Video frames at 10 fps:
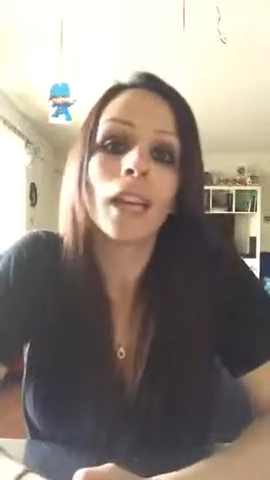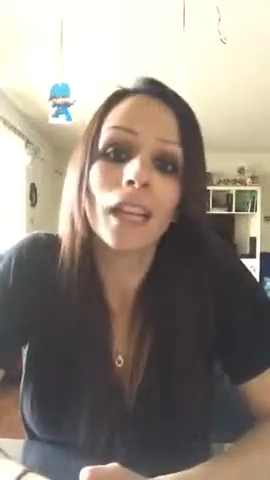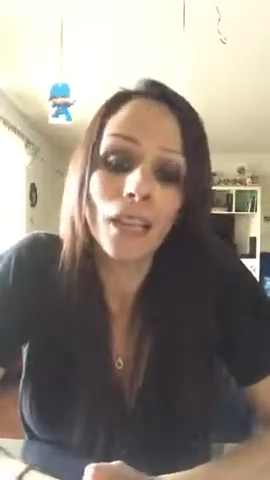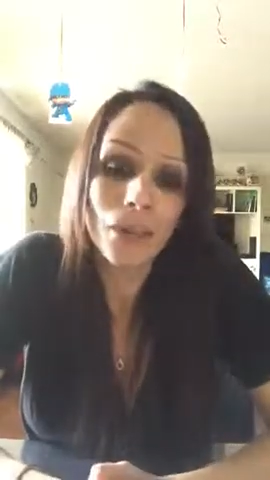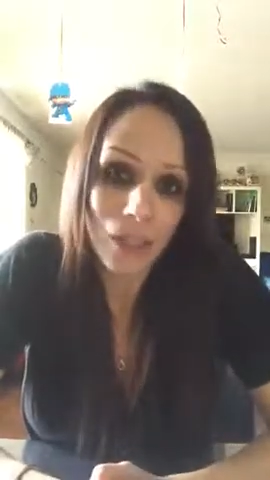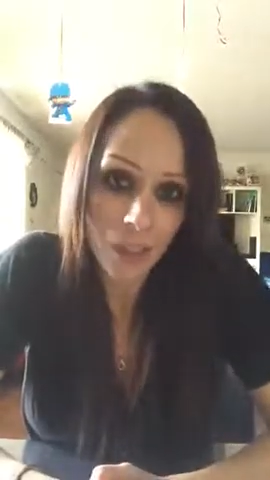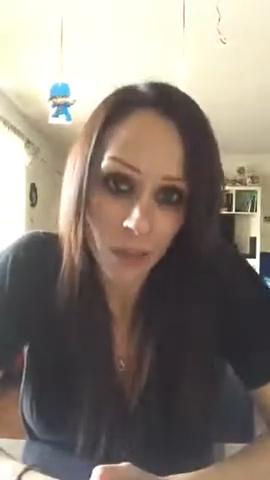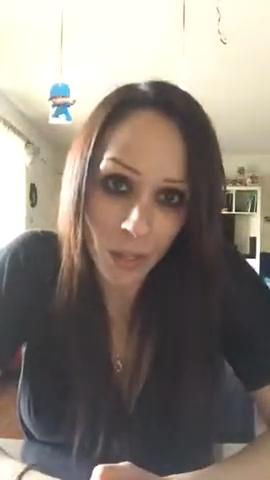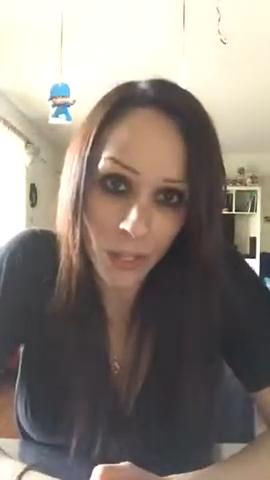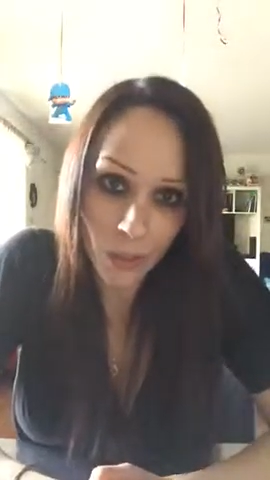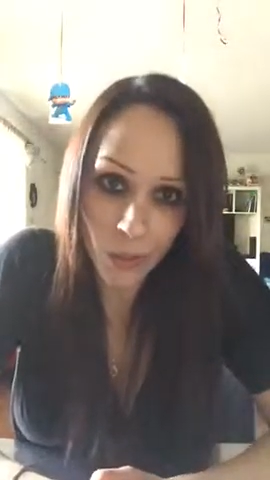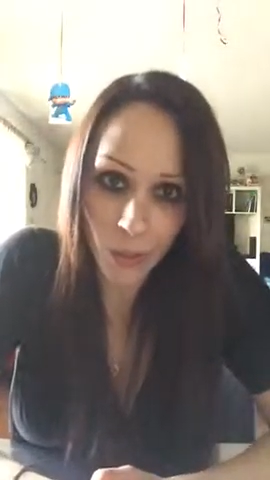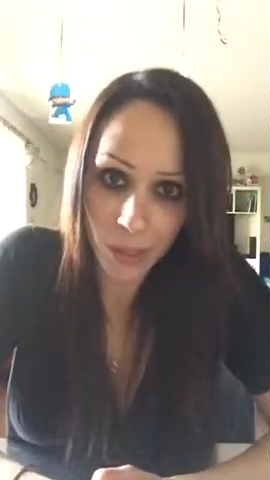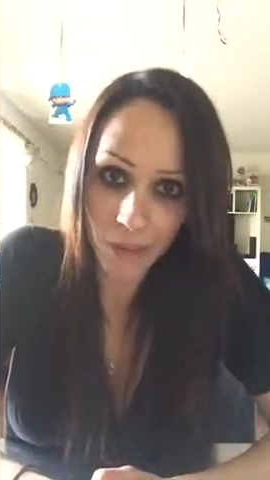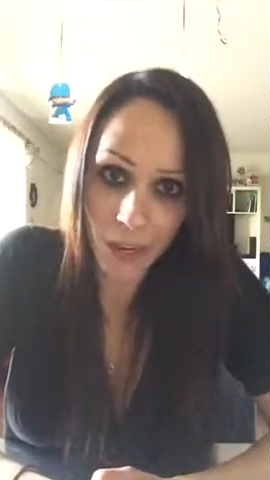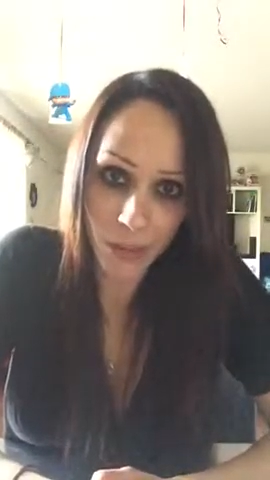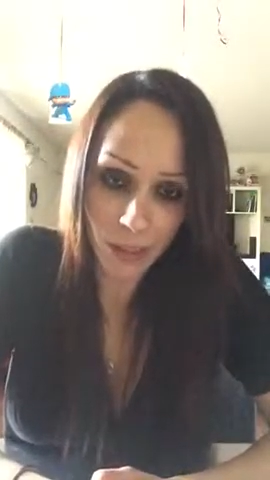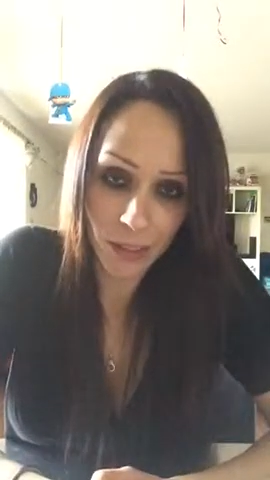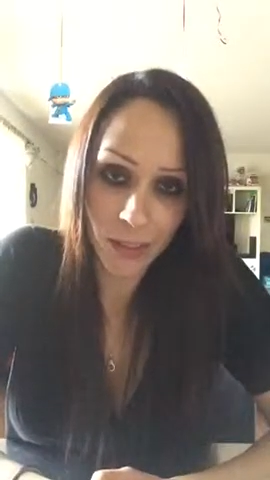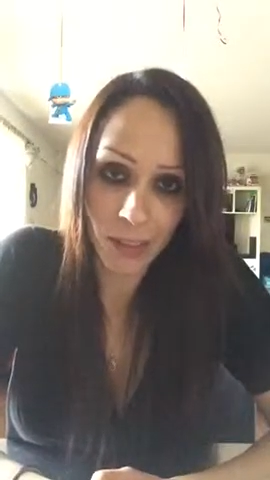Hello History
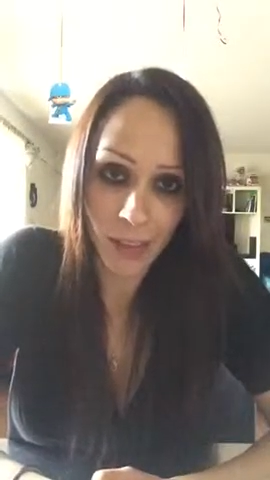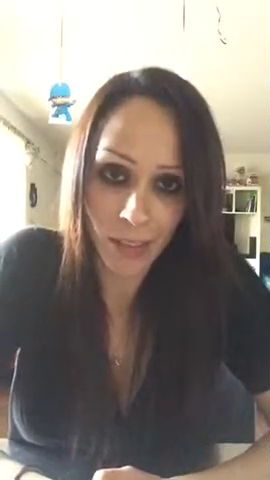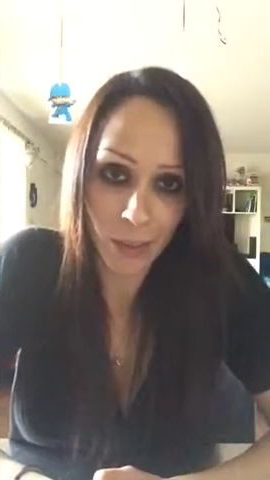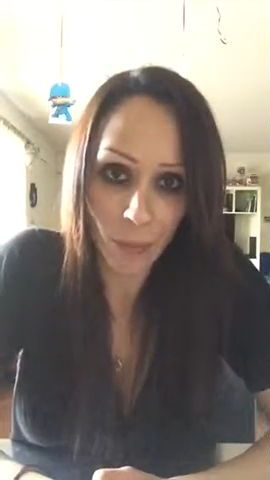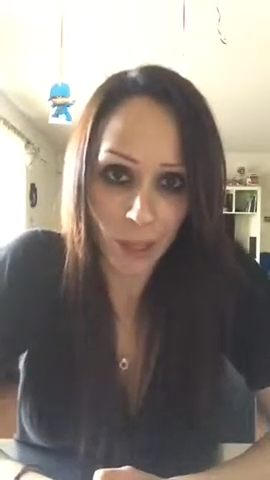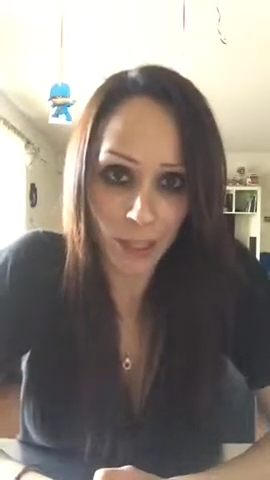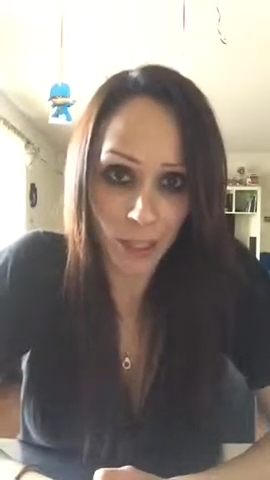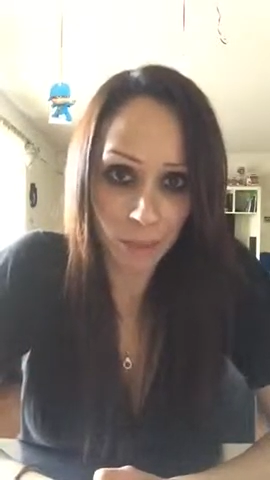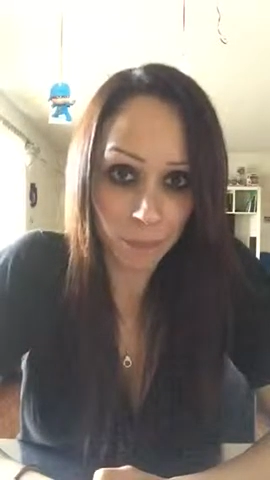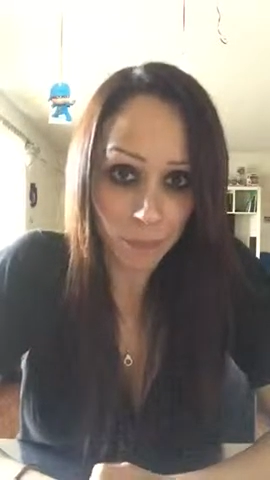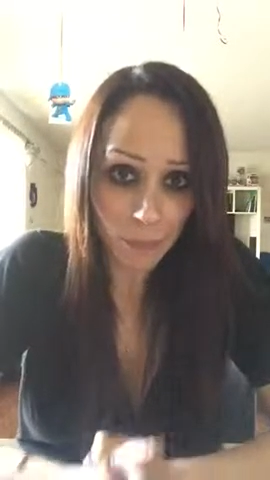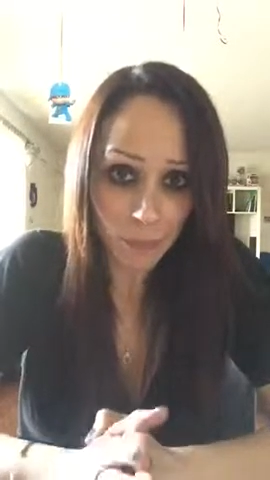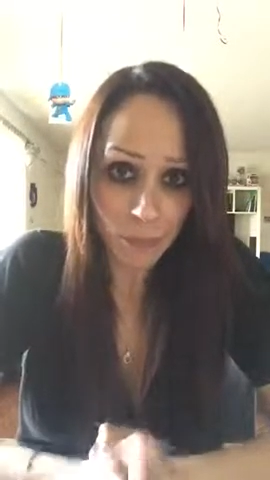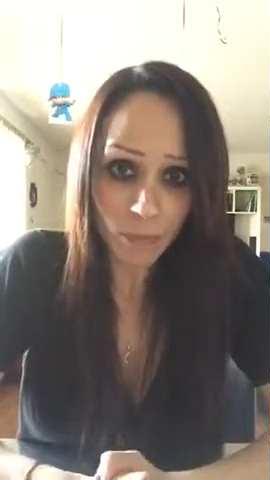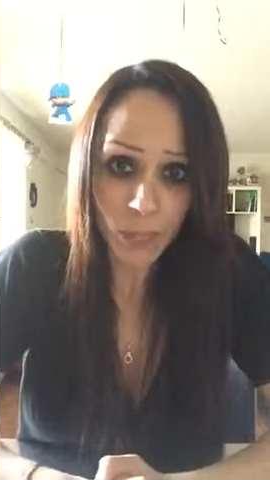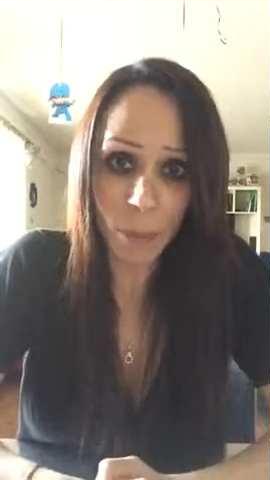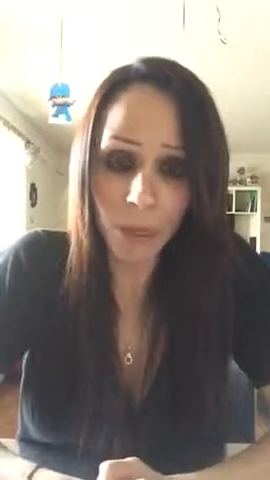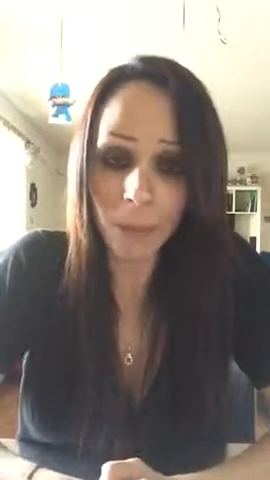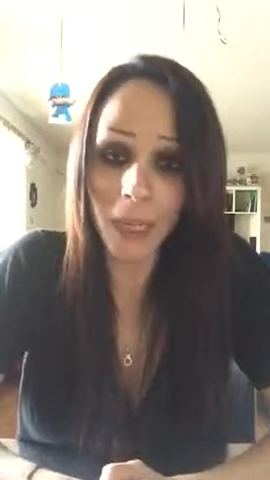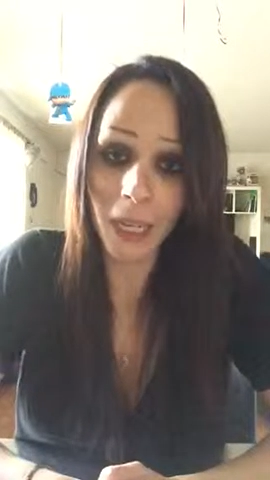325ers, Cathy Brennan here. I'm
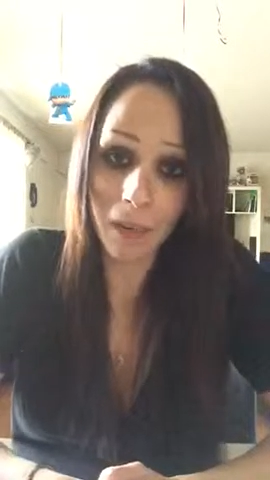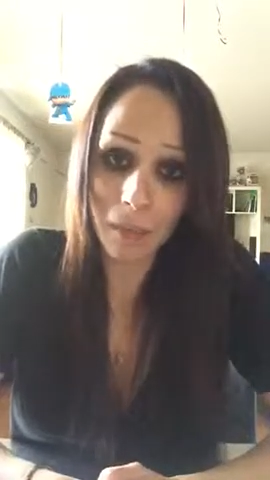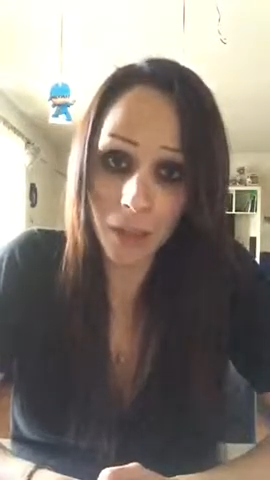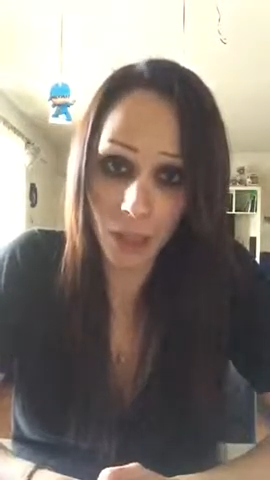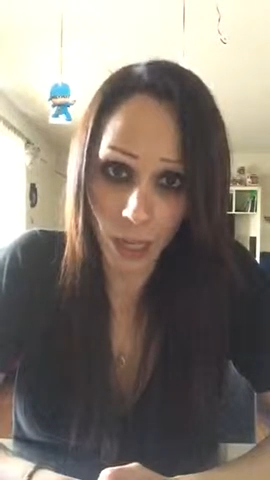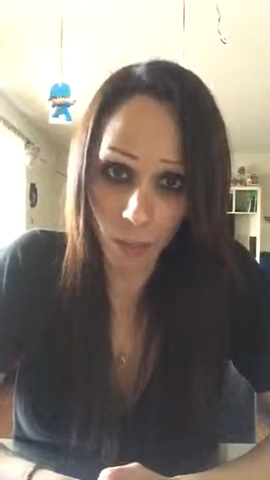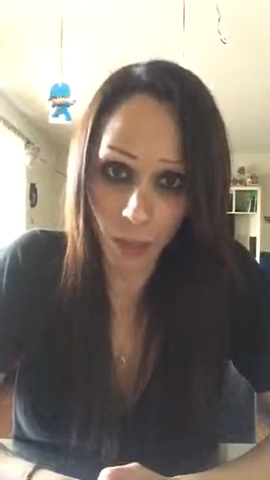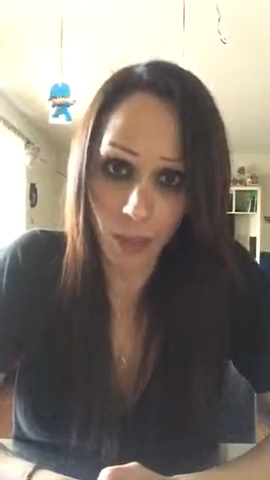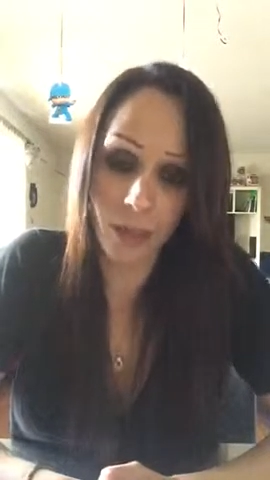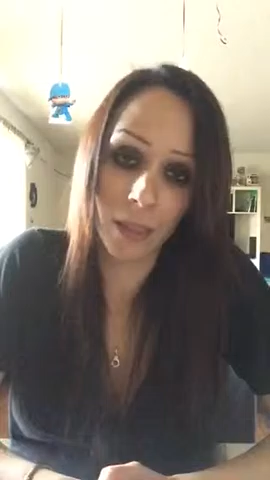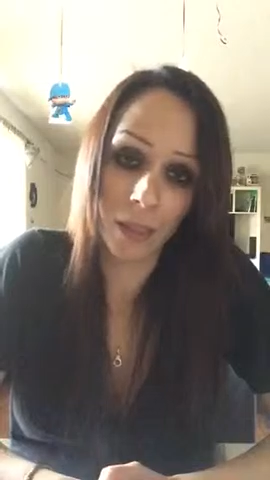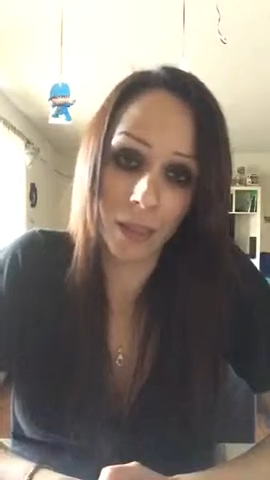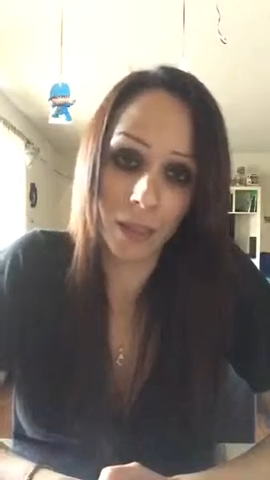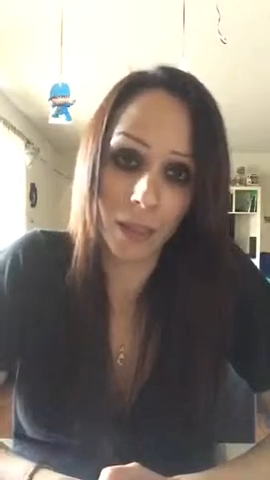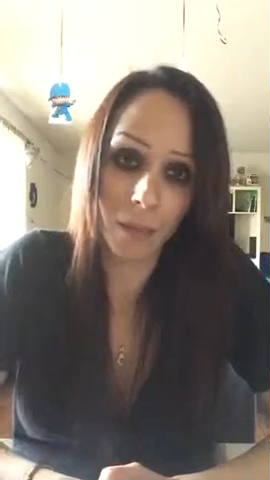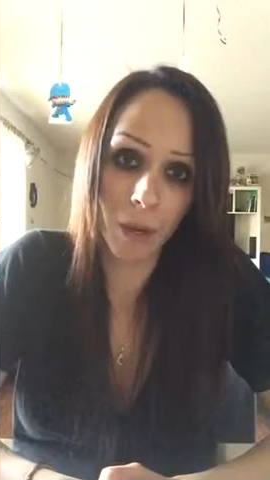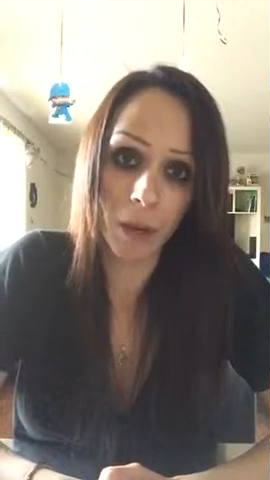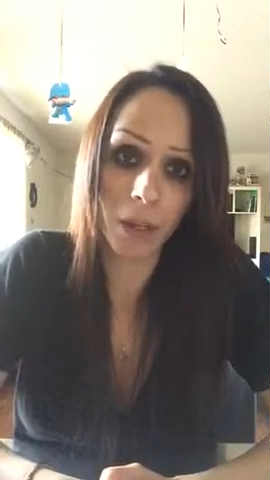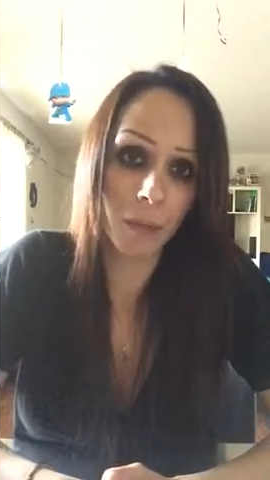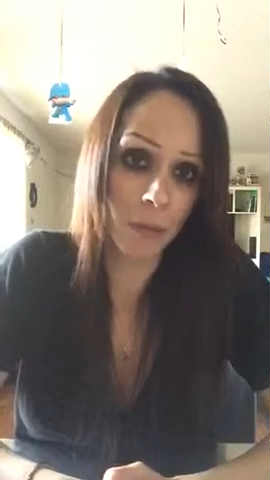going to begin today by discussing my
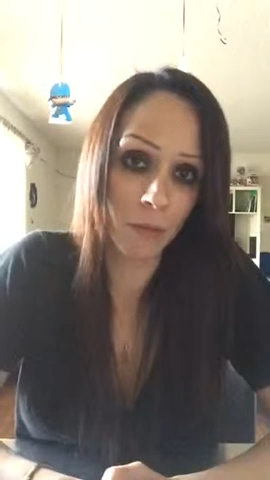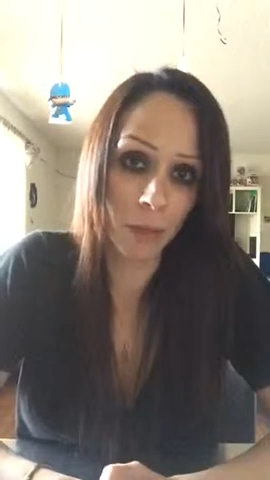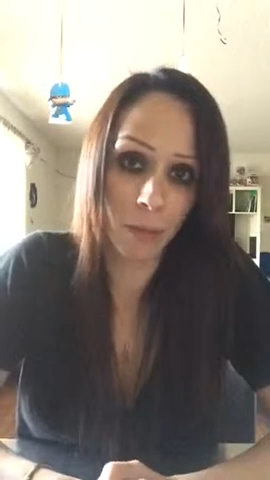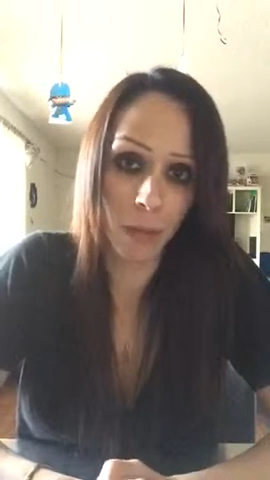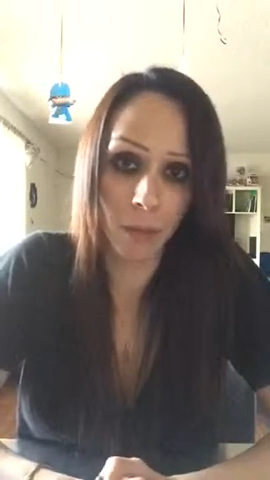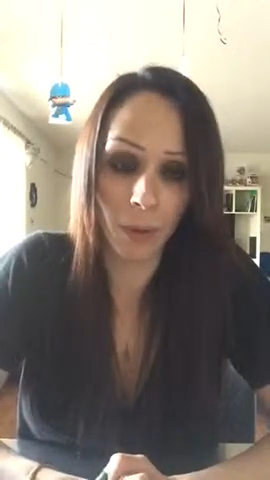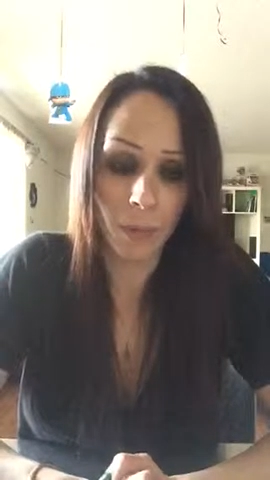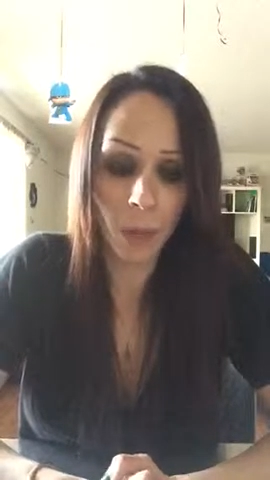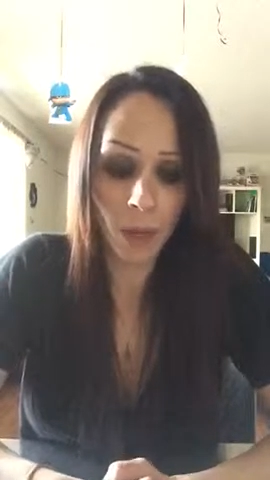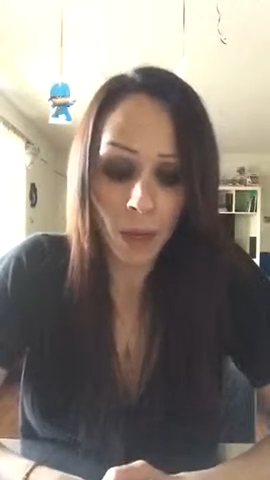argument for the paper.